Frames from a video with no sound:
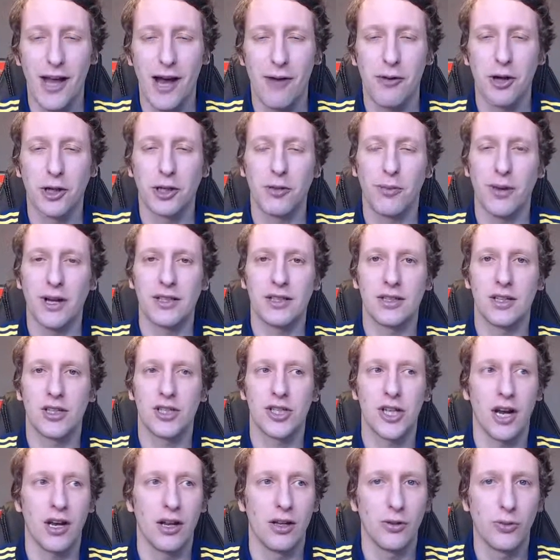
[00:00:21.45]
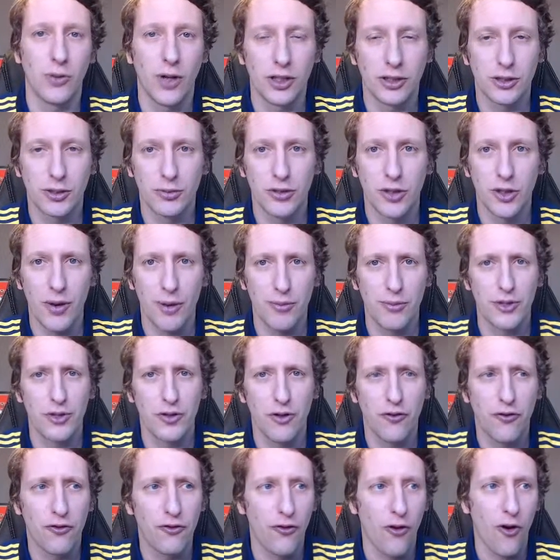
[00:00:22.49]
Welcome back to the channel. Welcome to episode
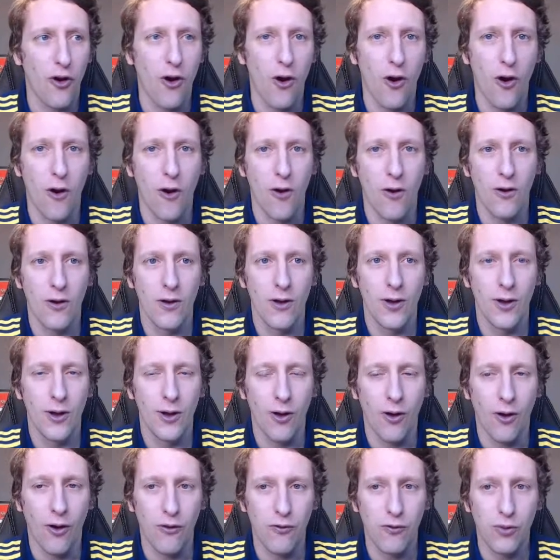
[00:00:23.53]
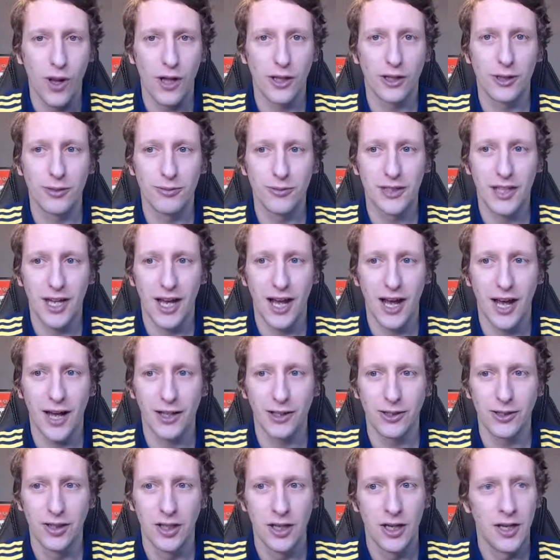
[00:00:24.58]
4 of Welcome to Hell.